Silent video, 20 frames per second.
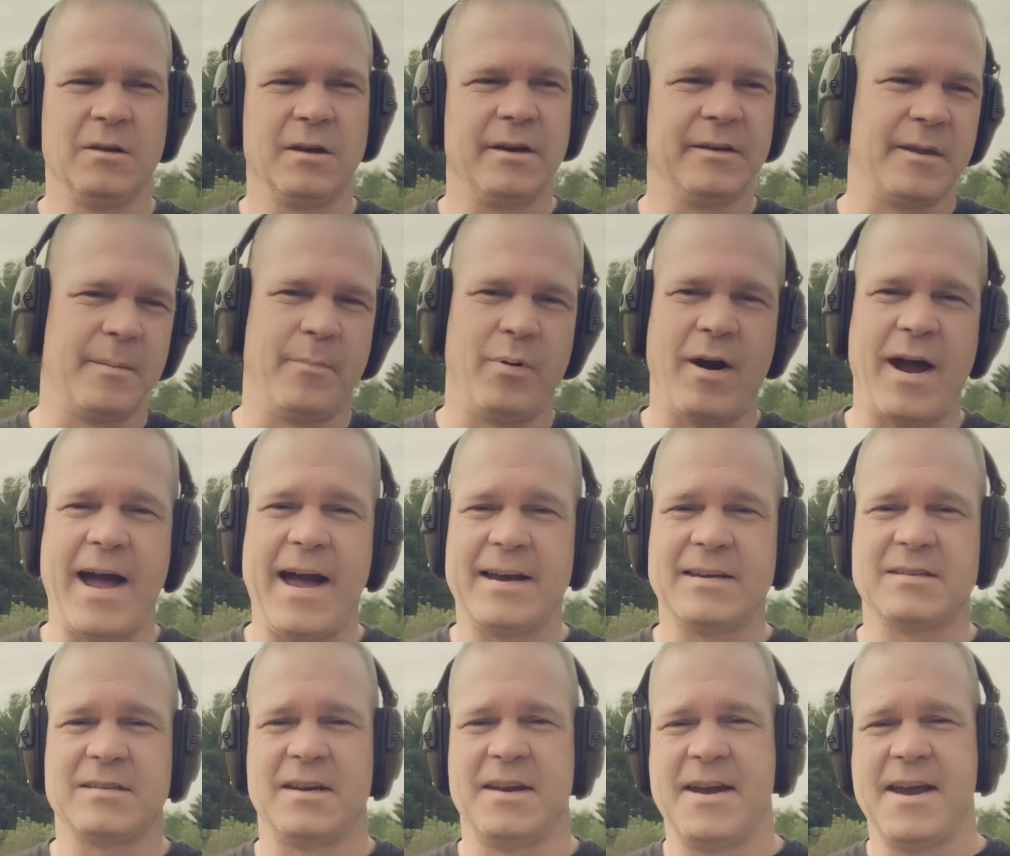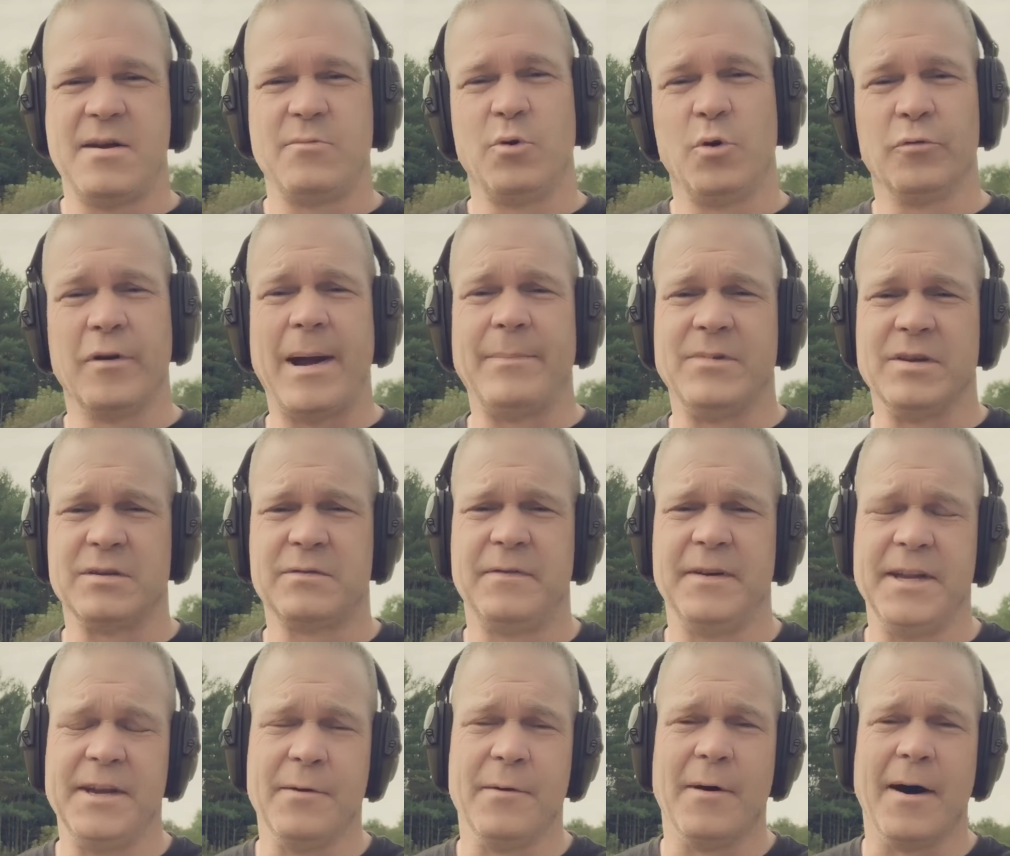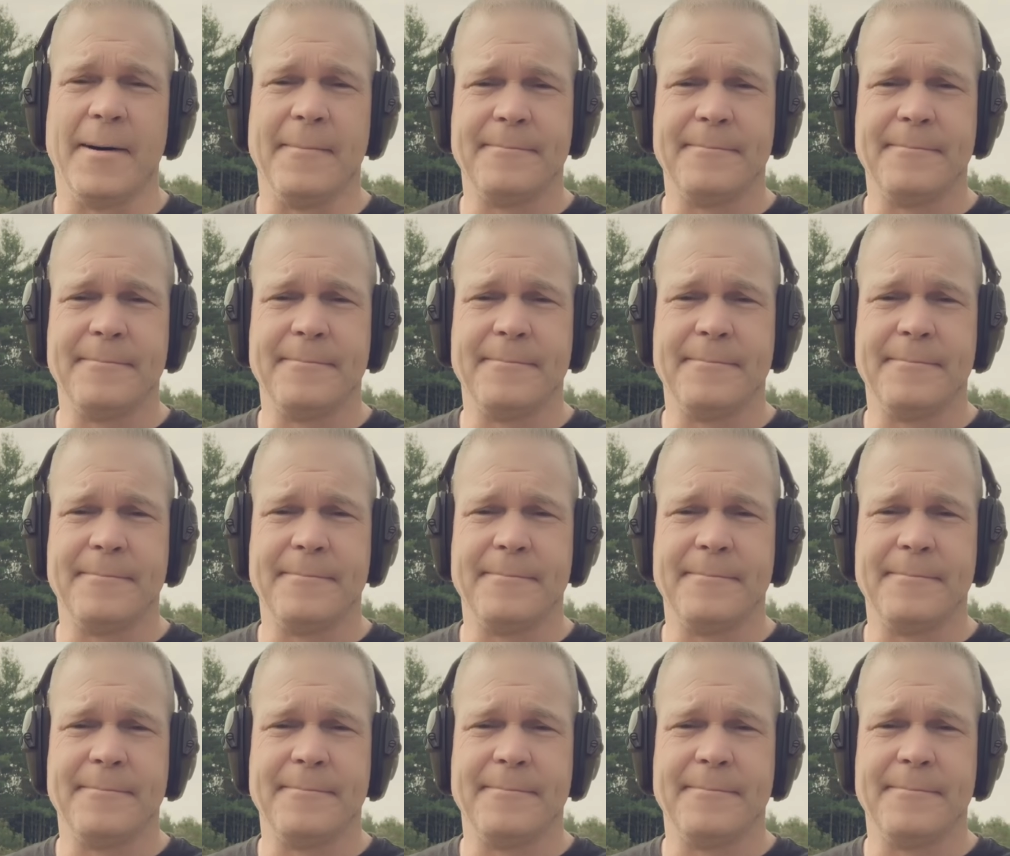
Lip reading: at the brass and we'll wrap this video up.